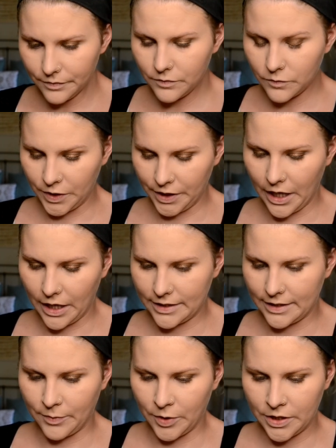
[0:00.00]
really hot
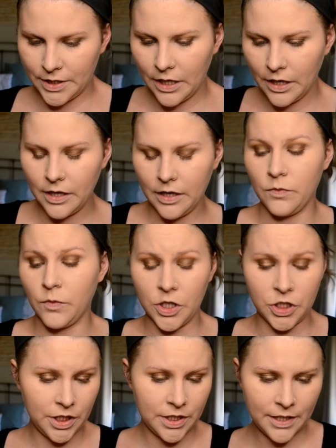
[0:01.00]
summers in
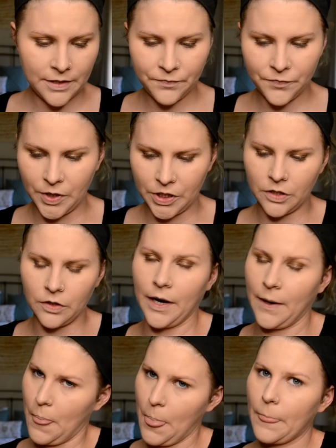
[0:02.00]
Washington, which,
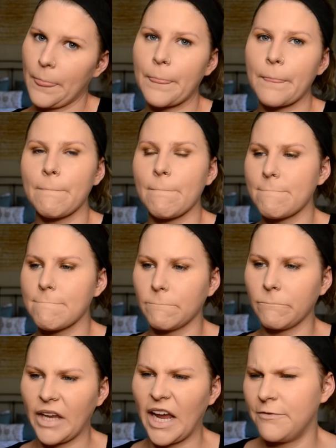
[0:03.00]
okay,
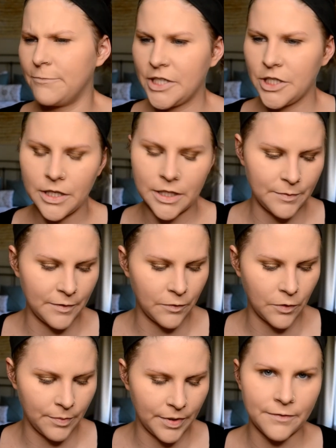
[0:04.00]
I've mentioned this
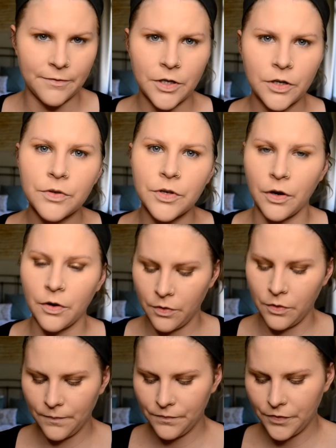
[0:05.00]
before, but if you don't know
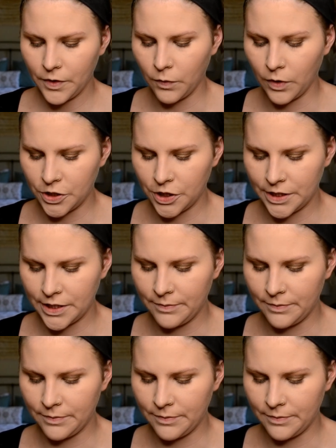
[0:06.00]
Washington